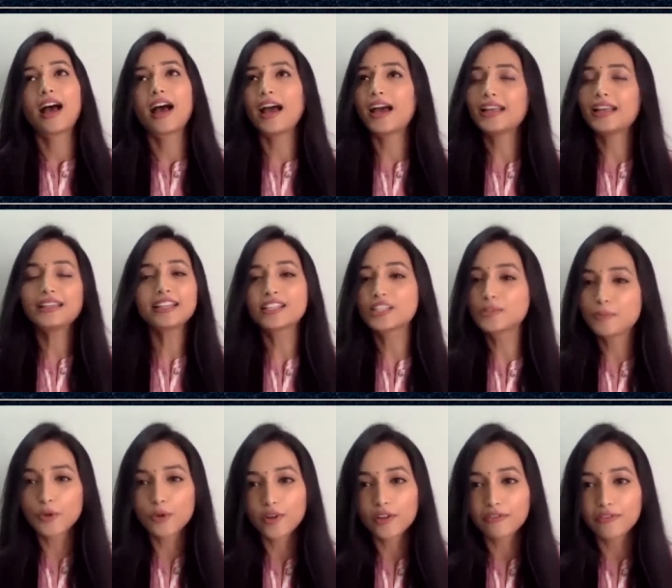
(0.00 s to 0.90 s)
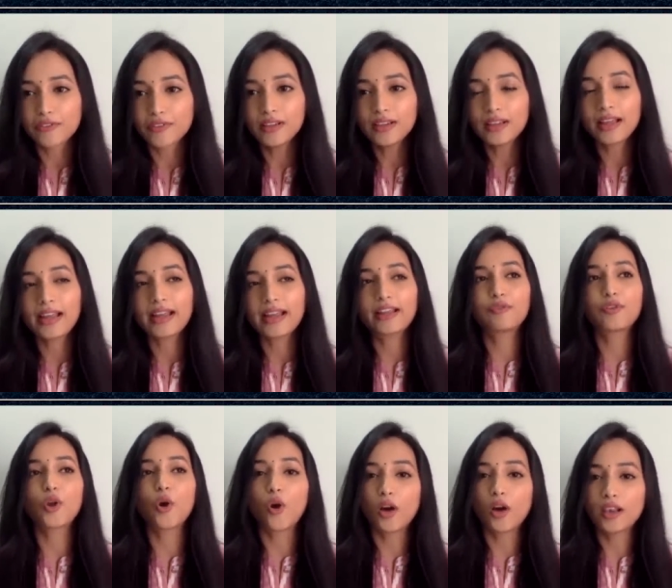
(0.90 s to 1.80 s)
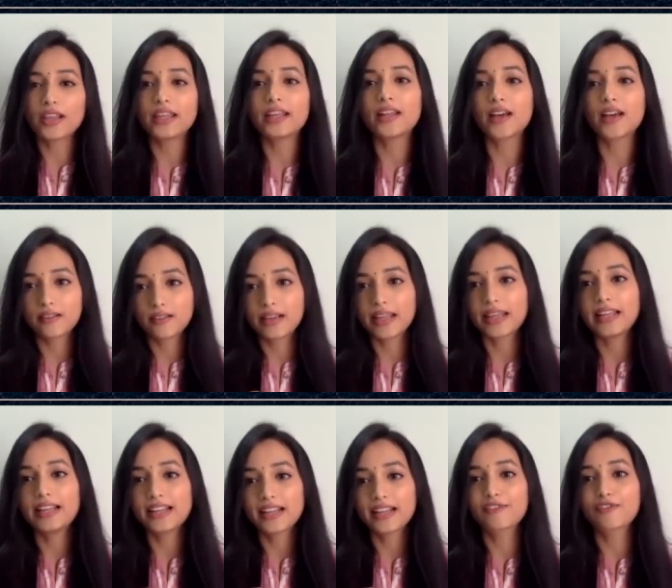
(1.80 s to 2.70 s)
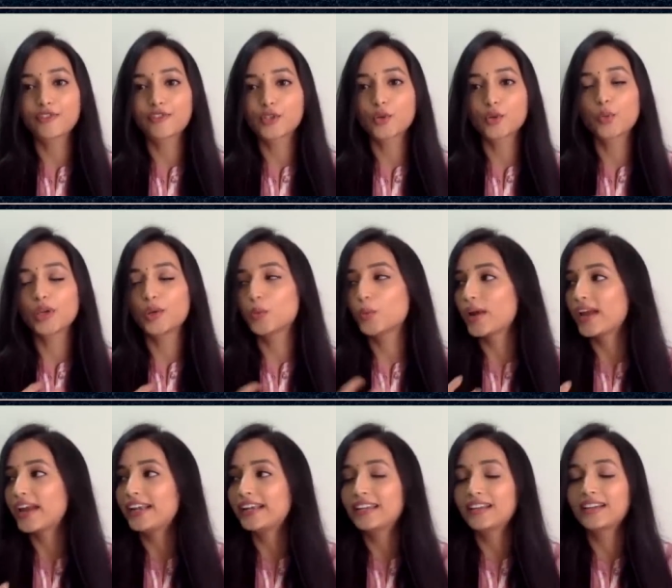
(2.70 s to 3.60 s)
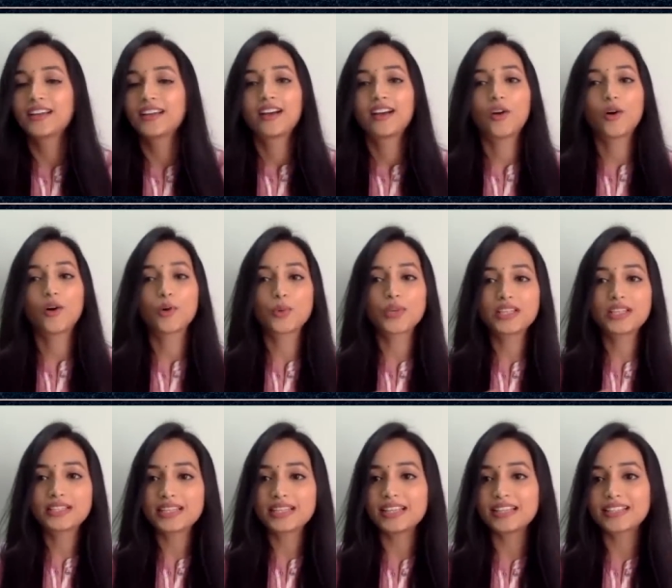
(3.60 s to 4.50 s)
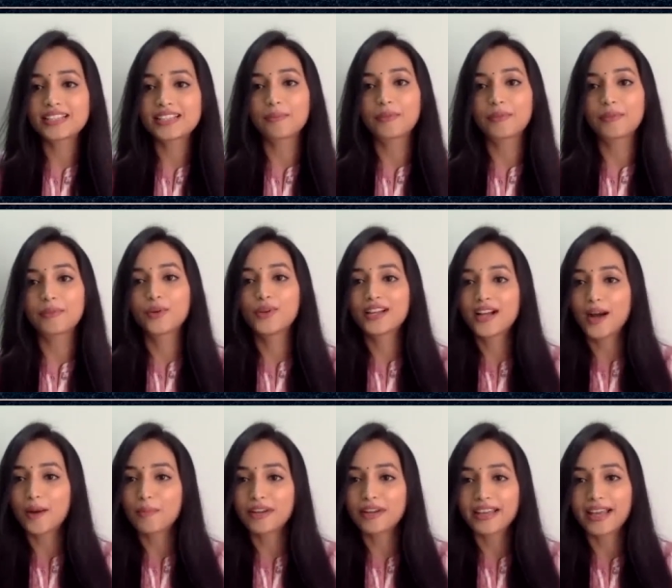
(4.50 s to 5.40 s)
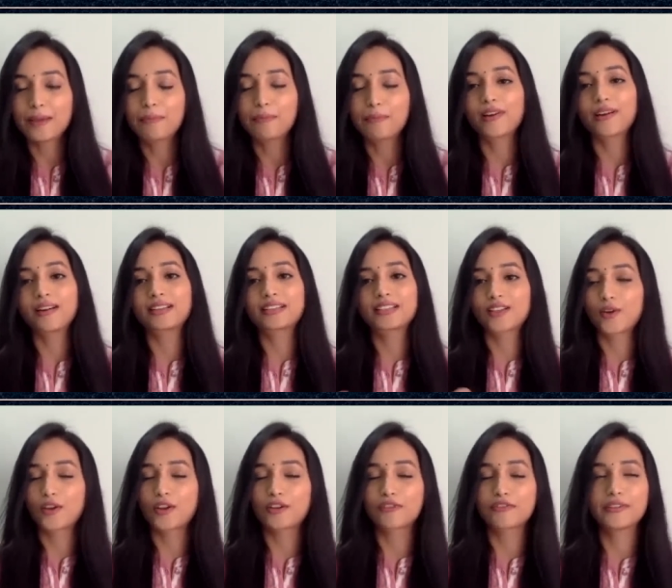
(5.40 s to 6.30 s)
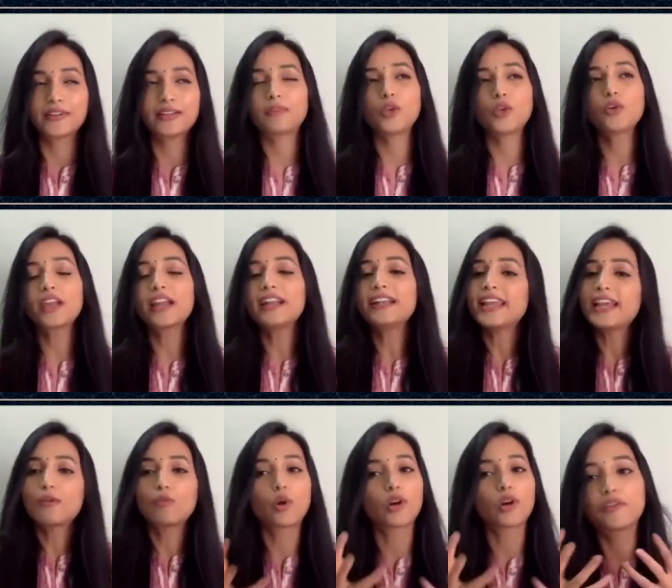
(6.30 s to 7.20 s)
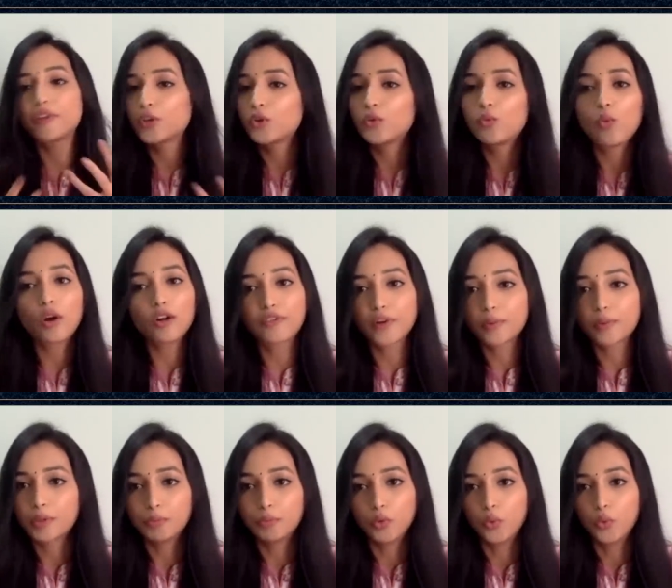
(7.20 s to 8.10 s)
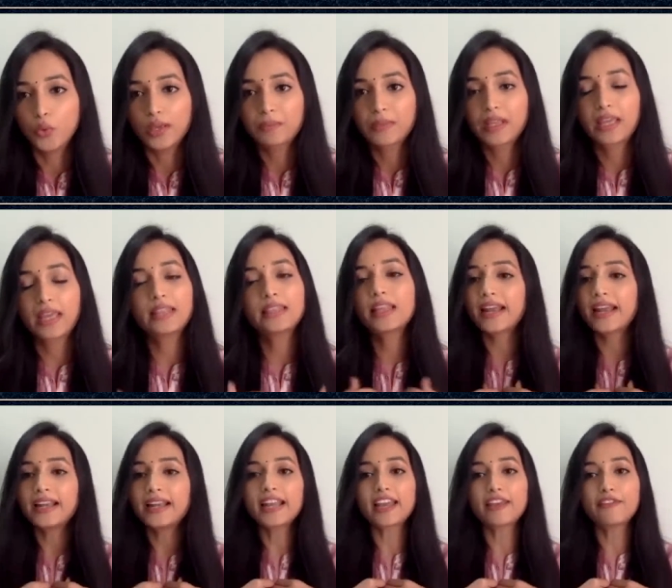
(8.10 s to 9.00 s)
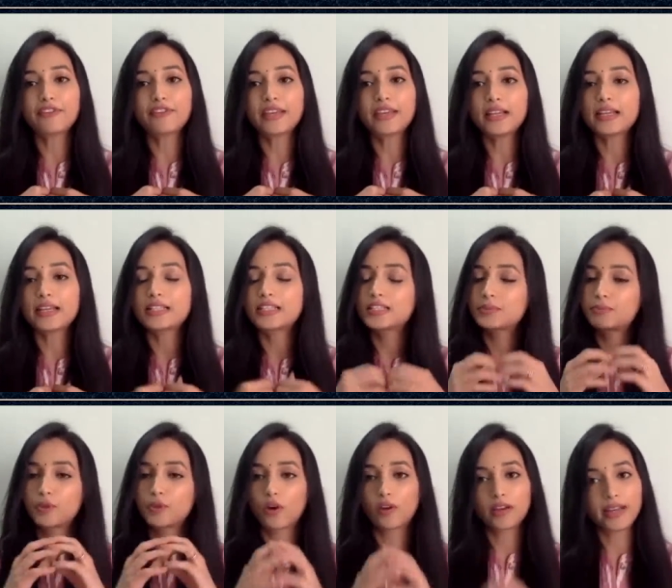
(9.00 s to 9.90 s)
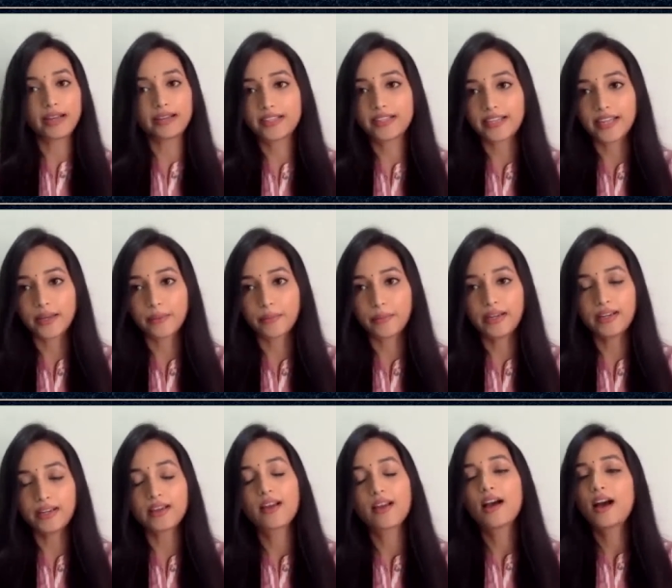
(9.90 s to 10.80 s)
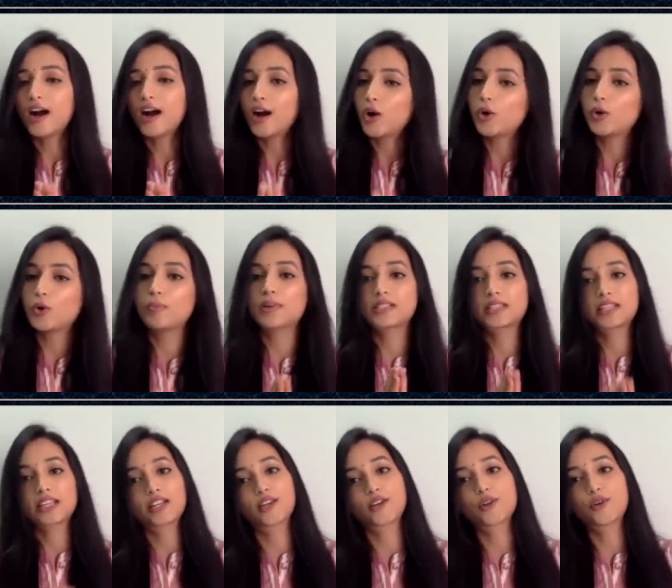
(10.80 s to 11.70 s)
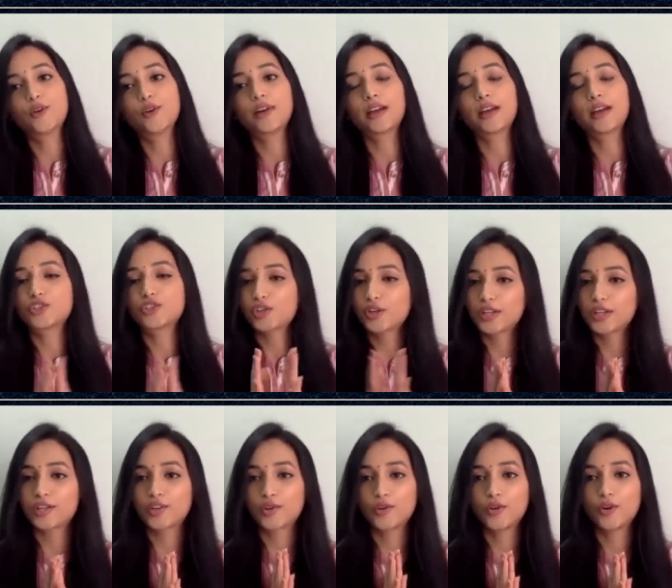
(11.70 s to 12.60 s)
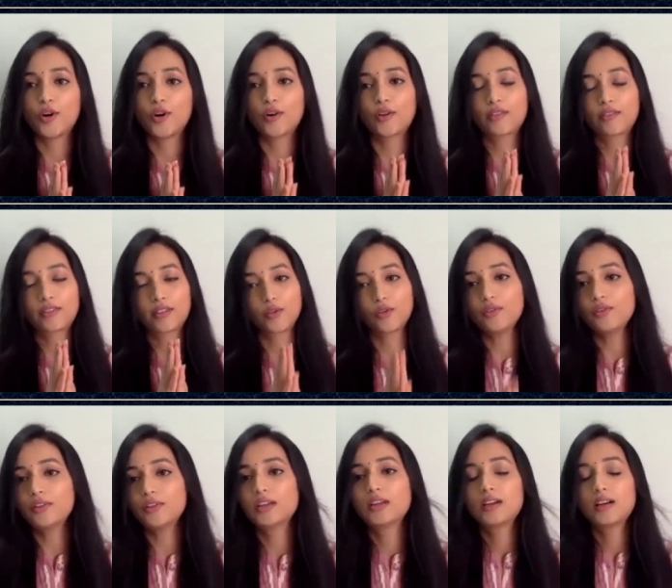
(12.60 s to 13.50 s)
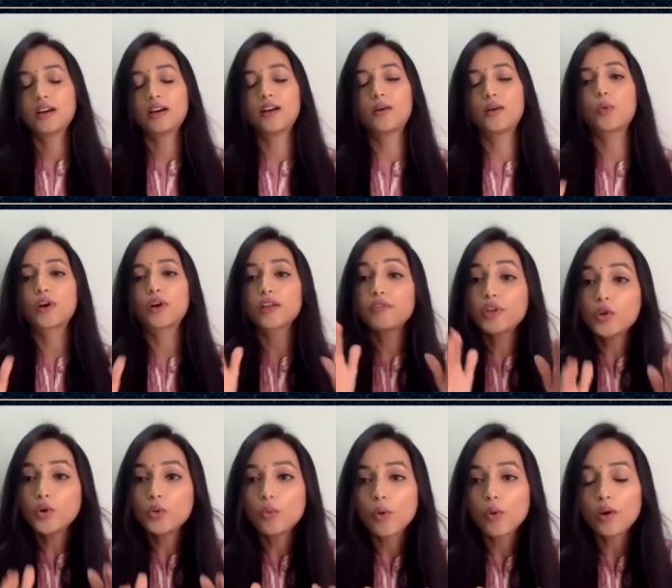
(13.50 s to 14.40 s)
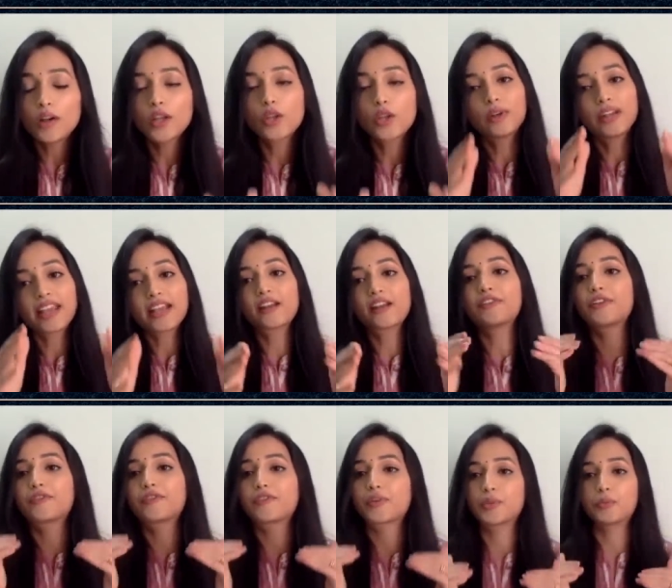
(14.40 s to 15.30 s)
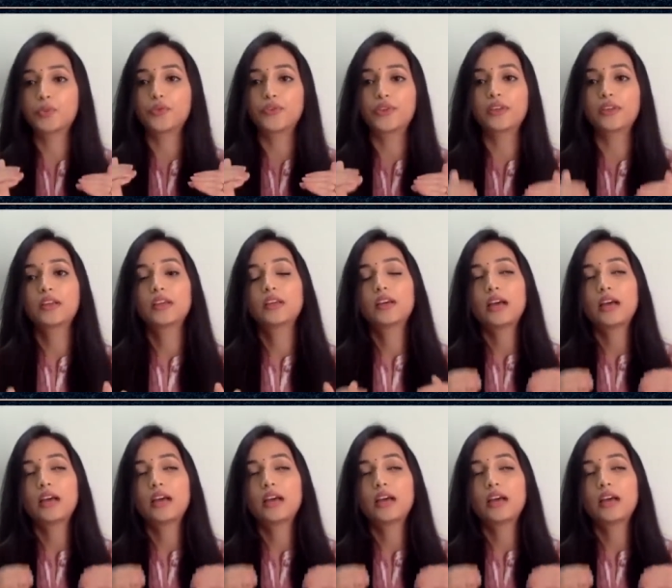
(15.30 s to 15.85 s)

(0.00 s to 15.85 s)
I think it's beautiful. And we all in our daily lives also, we wait or we see somebody who will come and help us and all of it. You can take whatever you want from the movie. In the end, I feel it's purely entertainment. Aao, maze karo, enjoy karo, or, you know, uh, whatever you want, you take away from the movie.